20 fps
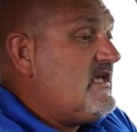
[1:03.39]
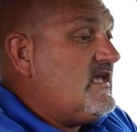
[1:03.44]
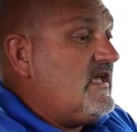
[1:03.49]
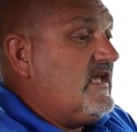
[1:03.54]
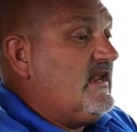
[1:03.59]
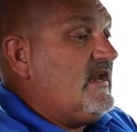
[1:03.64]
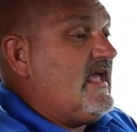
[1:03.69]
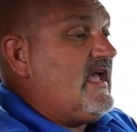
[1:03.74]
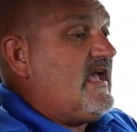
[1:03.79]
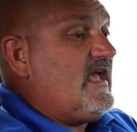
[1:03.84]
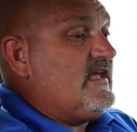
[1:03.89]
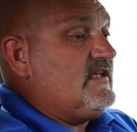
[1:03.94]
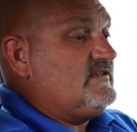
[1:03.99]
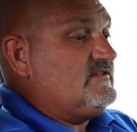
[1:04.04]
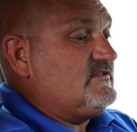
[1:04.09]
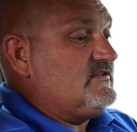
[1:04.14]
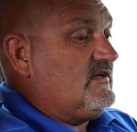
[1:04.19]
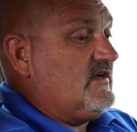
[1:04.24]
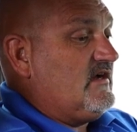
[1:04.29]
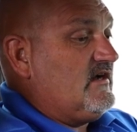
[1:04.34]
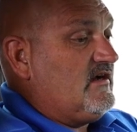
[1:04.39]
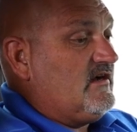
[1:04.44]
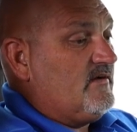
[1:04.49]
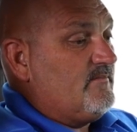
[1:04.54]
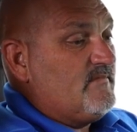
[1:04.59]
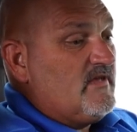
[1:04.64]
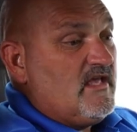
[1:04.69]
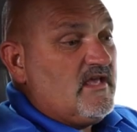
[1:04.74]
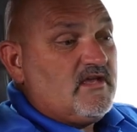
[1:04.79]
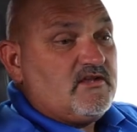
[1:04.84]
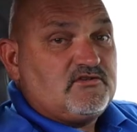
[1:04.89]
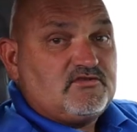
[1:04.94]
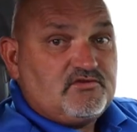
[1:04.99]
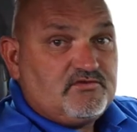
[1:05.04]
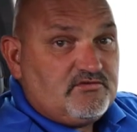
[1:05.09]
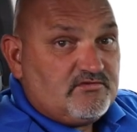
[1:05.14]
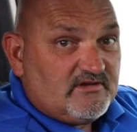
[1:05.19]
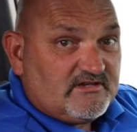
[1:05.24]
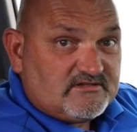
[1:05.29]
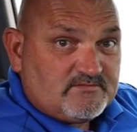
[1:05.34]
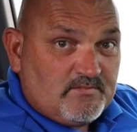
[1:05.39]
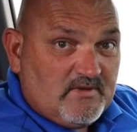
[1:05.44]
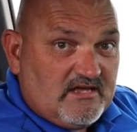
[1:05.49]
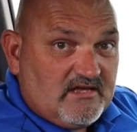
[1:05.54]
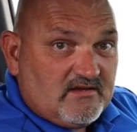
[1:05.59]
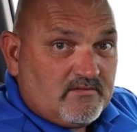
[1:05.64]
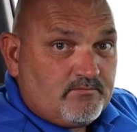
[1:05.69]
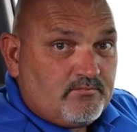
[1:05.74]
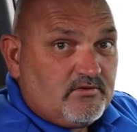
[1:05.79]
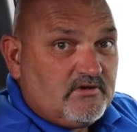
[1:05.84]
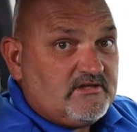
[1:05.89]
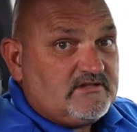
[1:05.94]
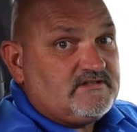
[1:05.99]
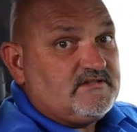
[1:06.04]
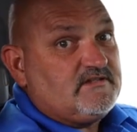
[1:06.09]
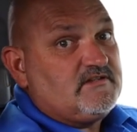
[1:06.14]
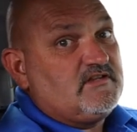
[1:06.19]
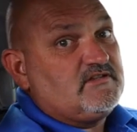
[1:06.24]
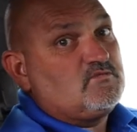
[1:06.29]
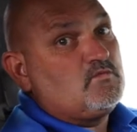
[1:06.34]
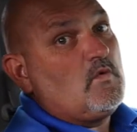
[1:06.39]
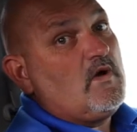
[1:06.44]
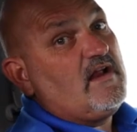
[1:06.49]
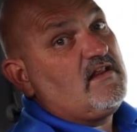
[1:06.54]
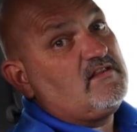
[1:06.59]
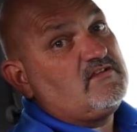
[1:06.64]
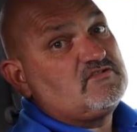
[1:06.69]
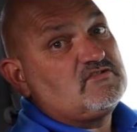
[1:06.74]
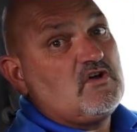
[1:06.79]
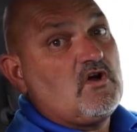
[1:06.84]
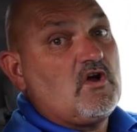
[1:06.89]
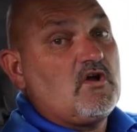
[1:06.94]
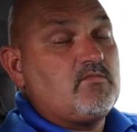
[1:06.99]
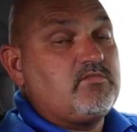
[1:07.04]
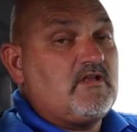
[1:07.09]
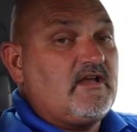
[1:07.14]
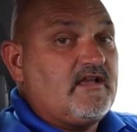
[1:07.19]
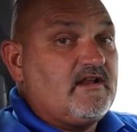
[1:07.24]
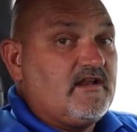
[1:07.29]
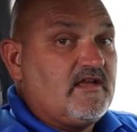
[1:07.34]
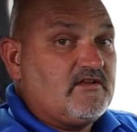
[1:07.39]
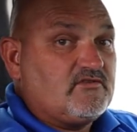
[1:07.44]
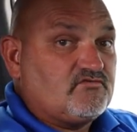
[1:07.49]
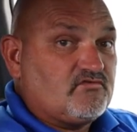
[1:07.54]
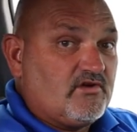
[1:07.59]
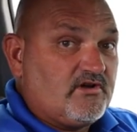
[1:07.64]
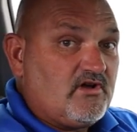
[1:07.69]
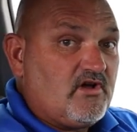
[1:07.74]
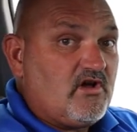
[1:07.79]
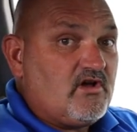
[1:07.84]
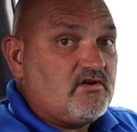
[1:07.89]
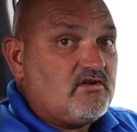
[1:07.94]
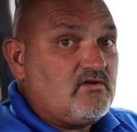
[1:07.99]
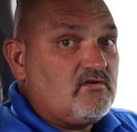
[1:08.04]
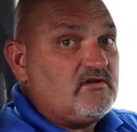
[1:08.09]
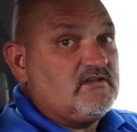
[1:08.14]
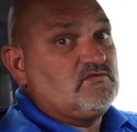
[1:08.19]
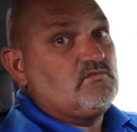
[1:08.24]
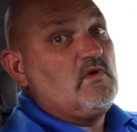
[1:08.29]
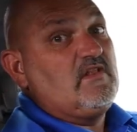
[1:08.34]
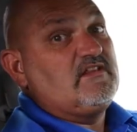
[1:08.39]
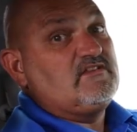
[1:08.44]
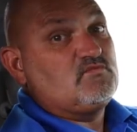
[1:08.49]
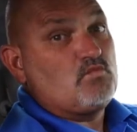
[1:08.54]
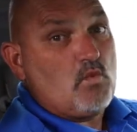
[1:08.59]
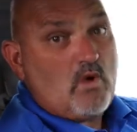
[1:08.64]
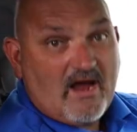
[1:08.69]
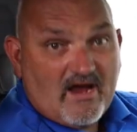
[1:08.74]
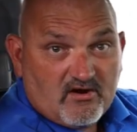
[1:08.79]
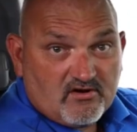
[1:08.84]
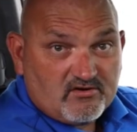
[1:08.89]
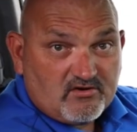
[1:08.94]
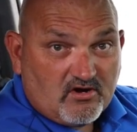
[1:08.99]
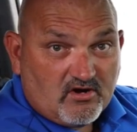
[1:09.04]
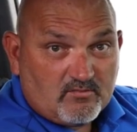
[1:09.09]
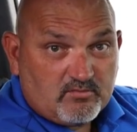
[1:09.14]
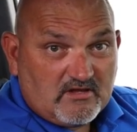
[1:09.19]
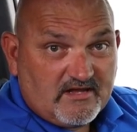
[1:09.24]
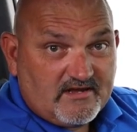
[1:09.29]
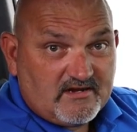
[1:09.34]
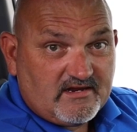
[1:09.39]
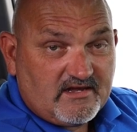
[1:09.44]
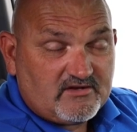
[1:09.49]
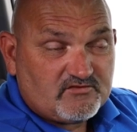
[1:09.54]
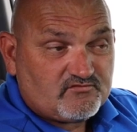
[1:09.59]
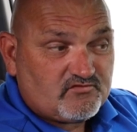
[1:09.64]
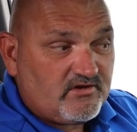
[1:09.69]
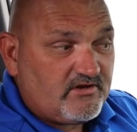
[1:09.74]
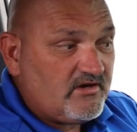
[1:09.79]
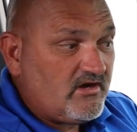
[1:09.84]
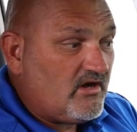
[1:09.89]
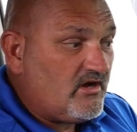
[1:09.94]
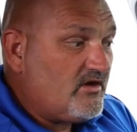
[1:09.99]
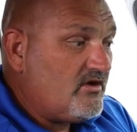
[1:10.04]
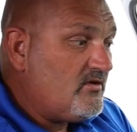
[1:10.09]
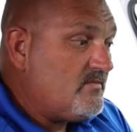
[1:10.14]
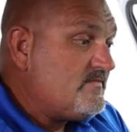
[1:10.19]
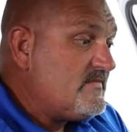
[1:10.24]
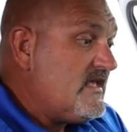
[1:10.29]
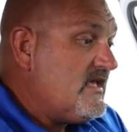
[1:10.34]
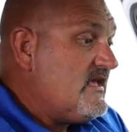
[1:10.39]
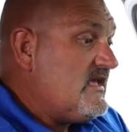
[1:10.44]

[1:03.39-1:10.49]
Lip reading: It has two USB inputs. It does wireless CarPlay and Android Auto, as well as wired CarPlay and Android Auto.